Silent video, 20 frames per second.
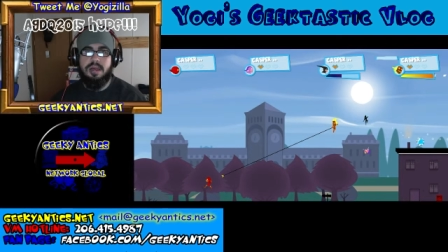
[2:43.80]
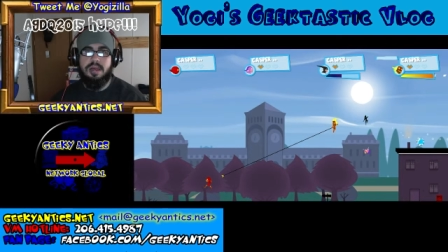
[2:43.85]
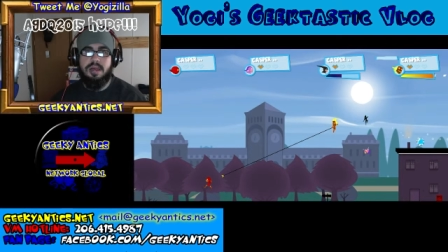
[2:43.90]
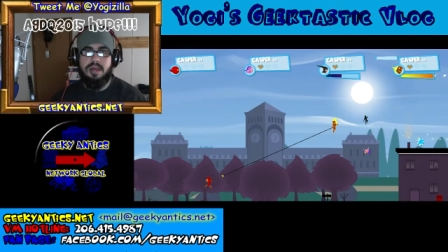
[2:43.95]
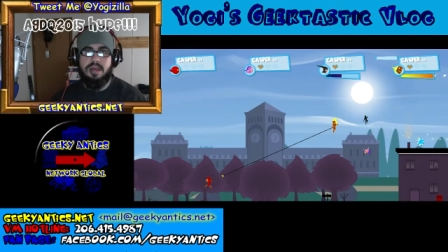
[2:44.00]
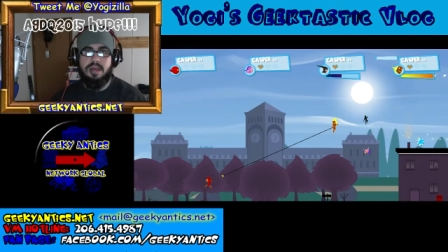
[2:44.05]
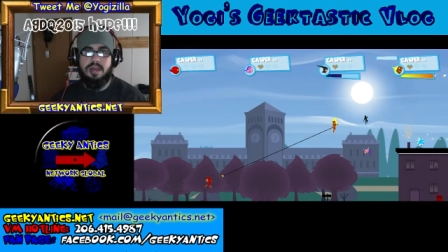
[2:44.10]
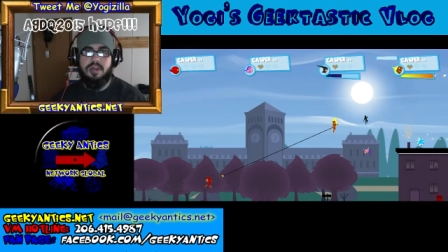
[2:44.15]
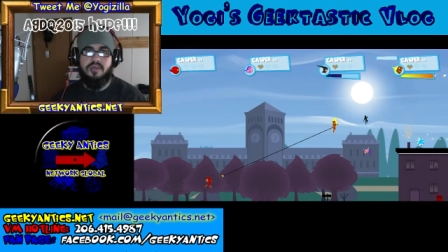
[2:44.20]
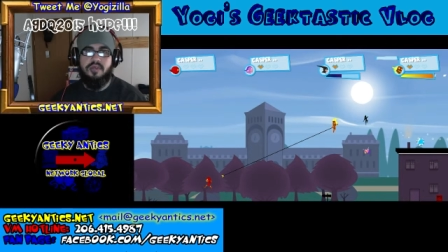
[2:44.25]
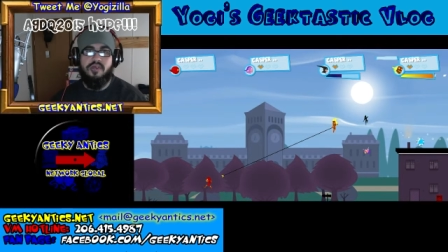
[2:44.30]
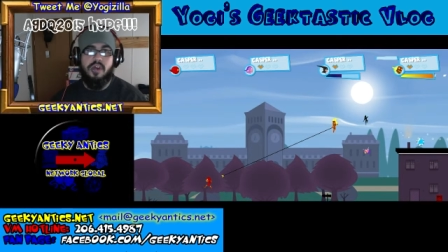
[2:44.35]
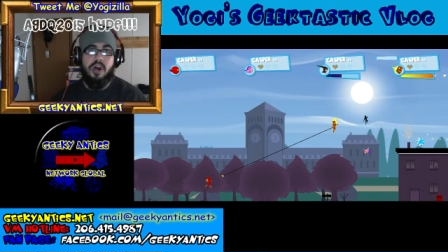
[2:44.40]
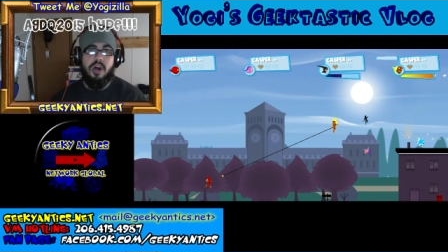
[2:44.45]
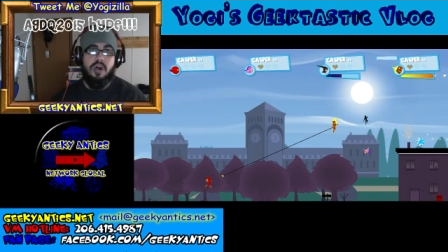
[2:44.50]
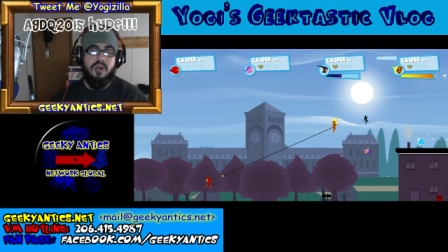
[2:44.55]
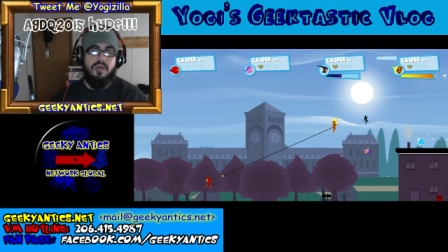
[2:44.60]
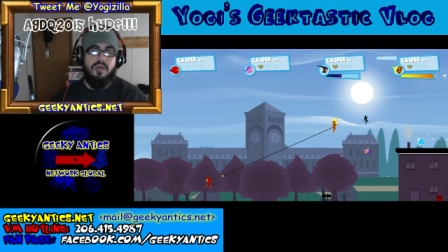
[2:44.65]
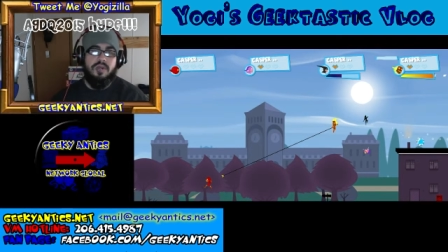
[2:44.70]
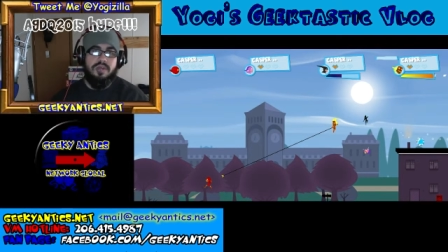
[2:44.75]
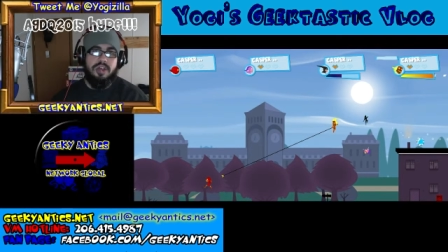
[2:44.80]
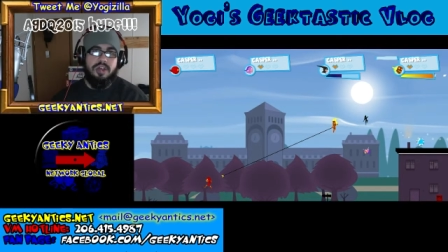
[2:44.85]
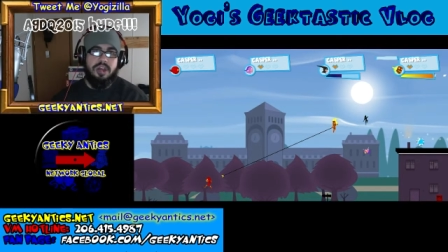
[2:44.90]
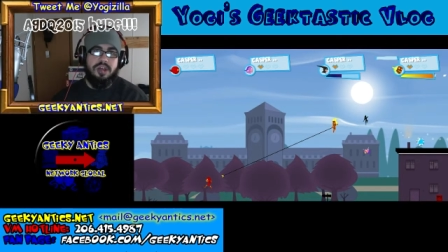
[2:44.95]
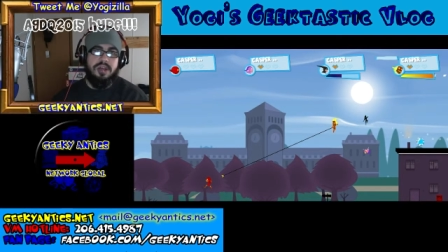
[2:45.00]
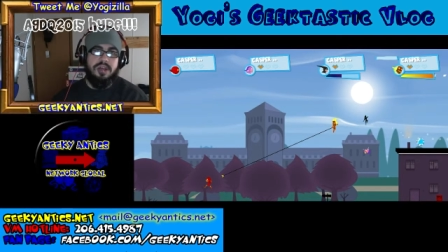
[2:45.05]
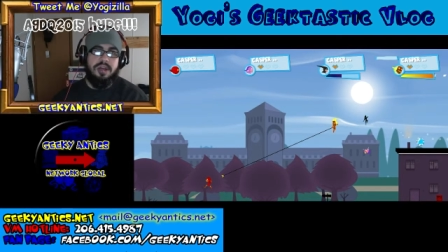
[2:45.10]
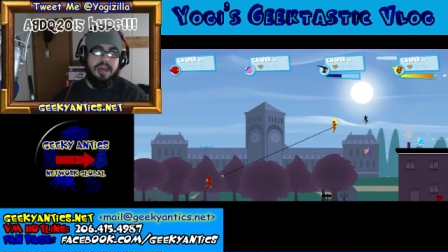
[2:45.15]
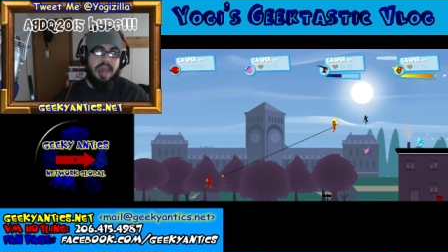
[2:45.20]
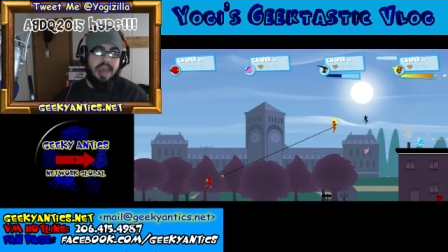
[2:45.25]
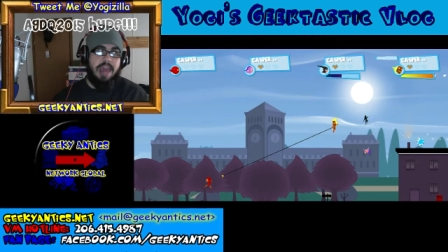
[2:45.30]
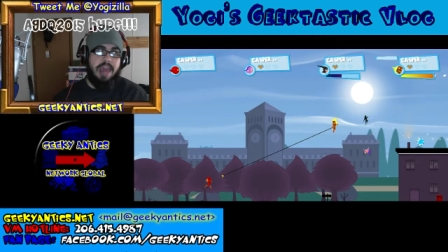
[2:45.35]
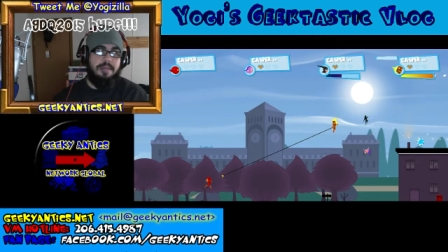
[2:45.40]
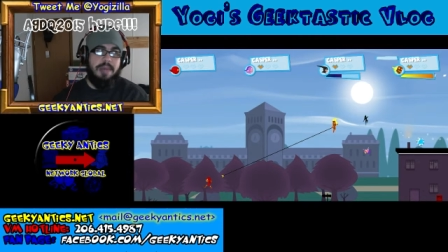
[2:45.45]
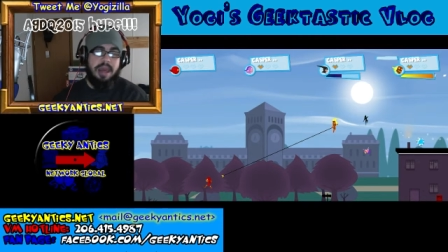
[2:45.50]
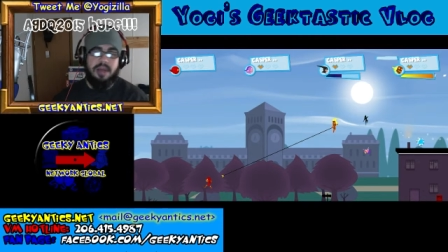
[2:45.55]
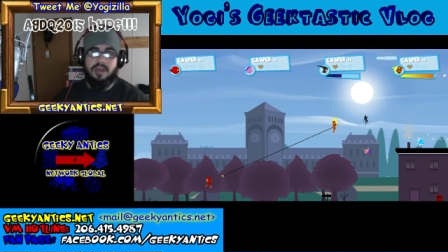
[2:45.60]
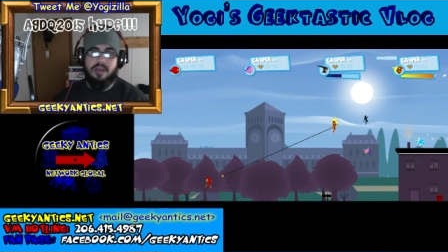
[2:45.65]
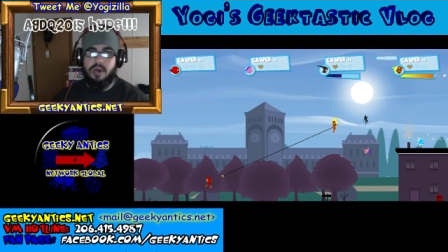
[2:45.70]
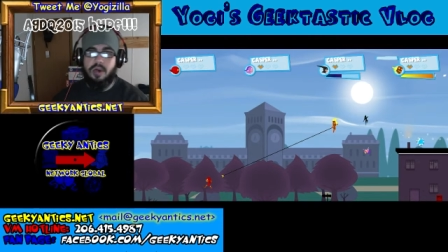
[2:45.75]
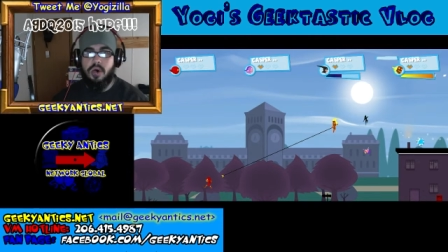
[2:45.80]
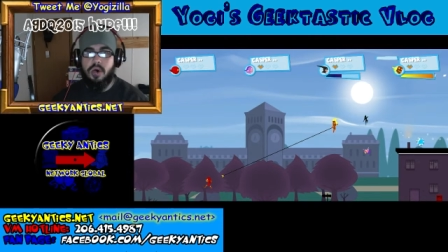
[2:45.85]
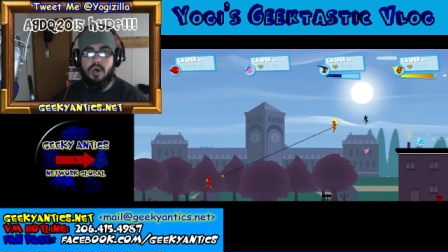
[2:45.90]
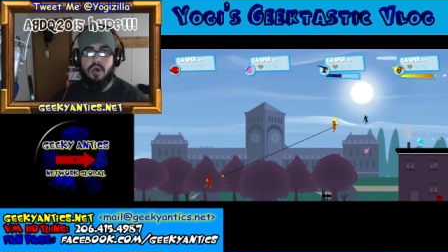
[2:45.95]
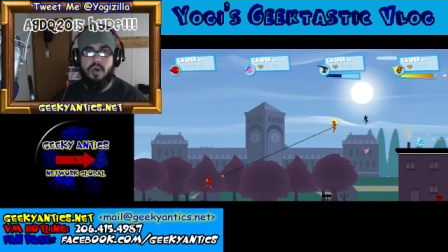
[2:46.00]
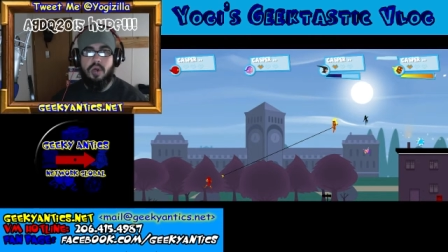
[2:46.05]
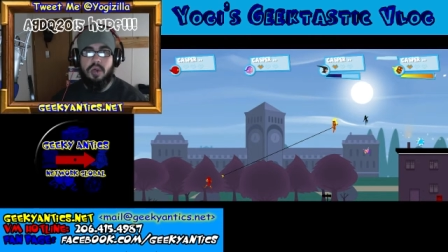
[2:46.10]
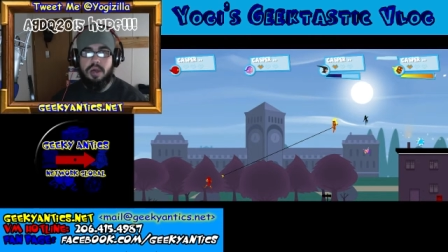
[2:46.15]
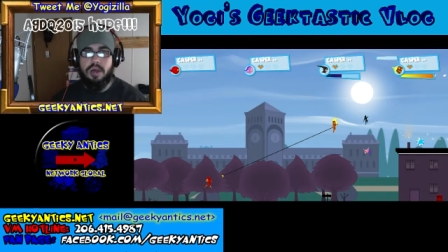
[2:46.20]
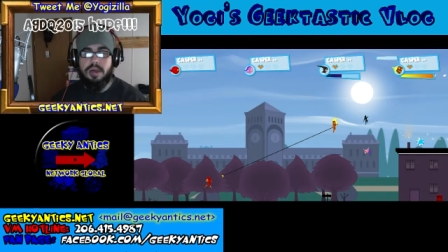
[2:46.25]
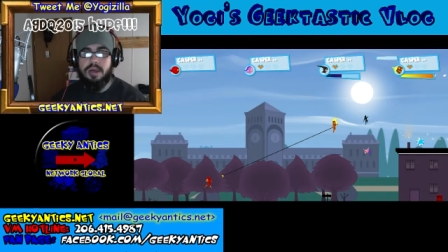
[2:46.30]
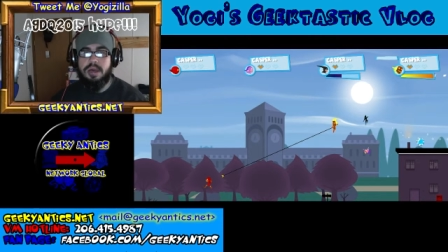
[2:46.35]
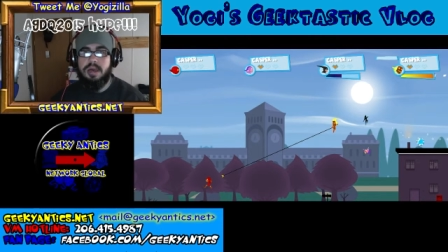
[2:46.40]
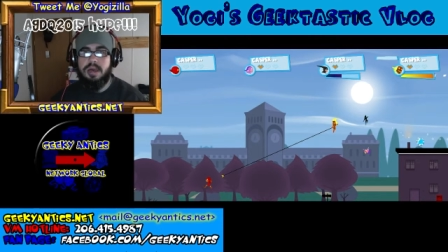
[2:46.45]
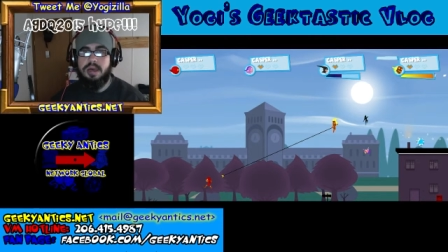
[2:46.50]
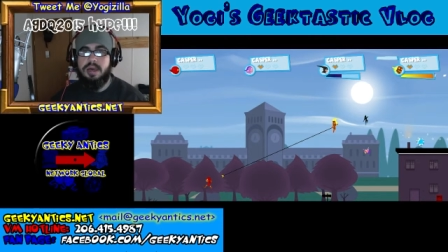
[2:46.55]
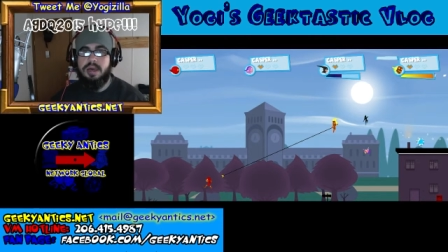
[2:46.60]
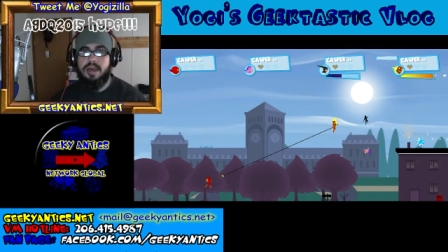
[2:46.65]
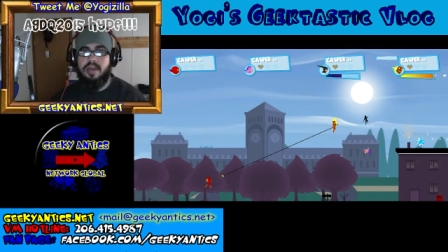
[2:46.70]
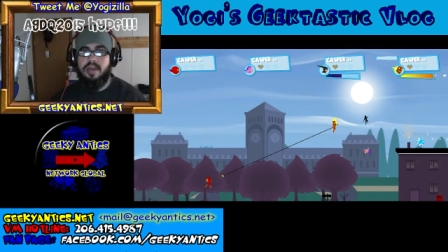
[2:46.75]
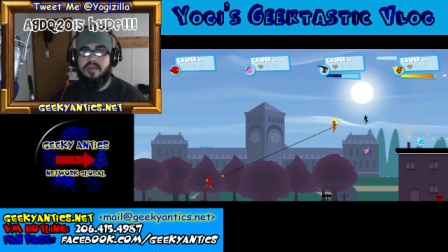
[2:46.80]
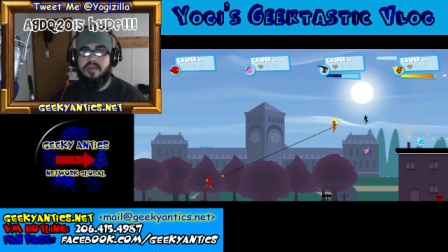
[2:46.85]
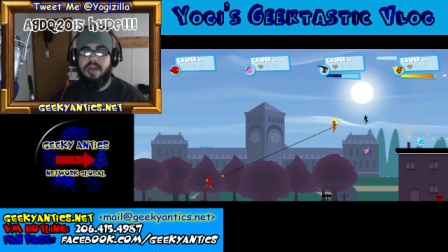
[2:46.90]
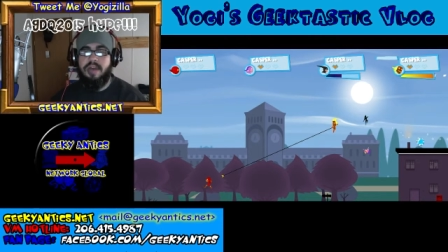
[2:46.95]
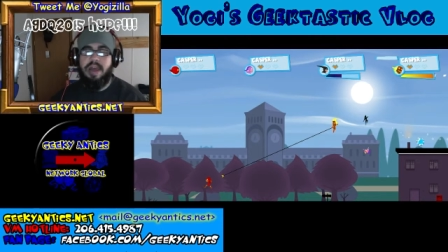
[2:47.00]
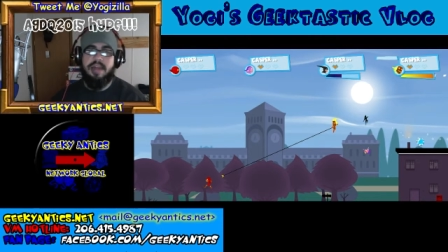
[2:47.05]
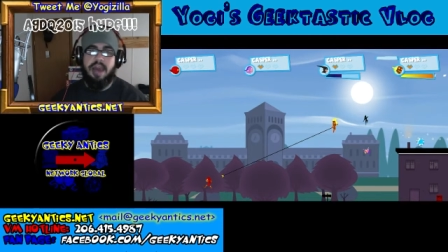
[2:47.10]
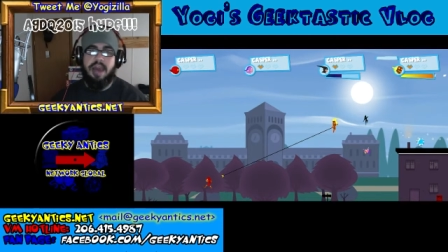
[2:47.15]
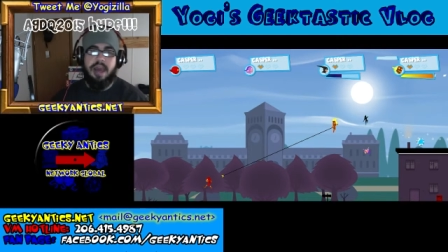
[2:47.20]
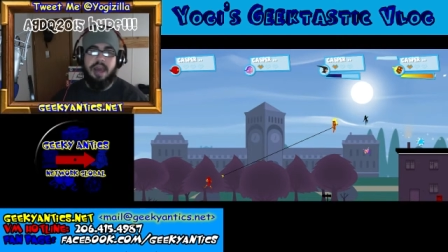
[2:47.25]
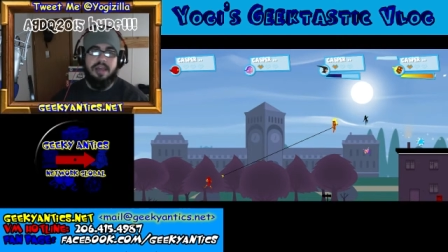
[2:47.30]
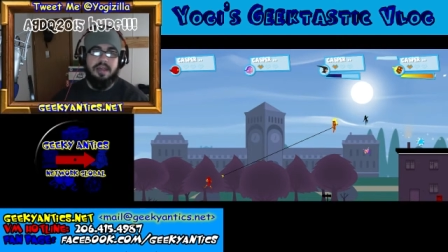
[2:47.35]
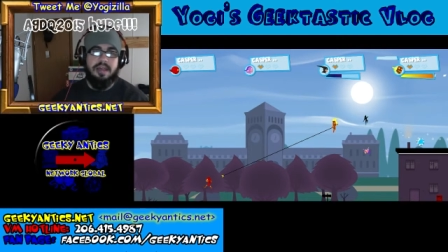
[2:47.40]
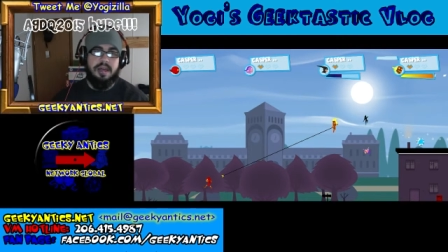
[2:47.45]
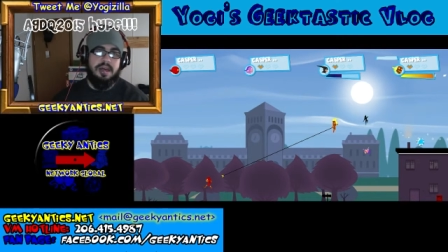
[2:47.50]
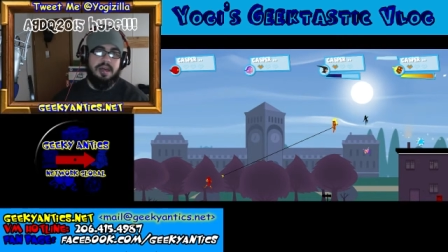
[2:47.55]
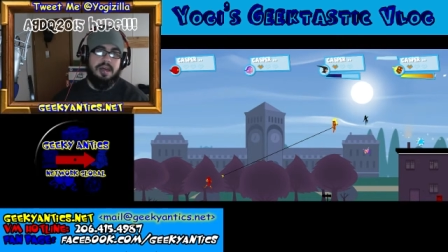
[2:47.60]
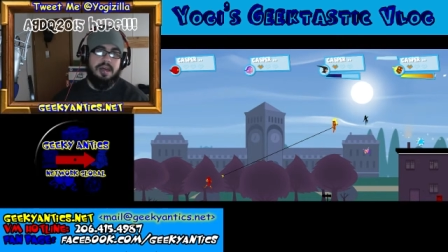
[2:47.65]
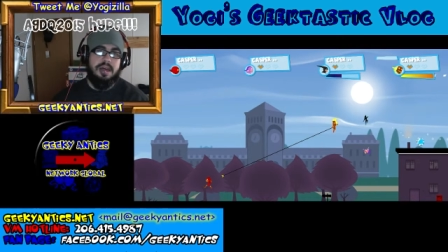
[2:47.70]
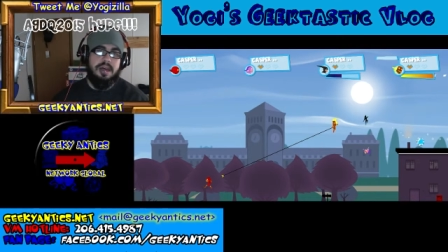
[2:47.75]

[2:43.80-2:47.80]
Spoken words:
grow just gaming as a whole is fantastic.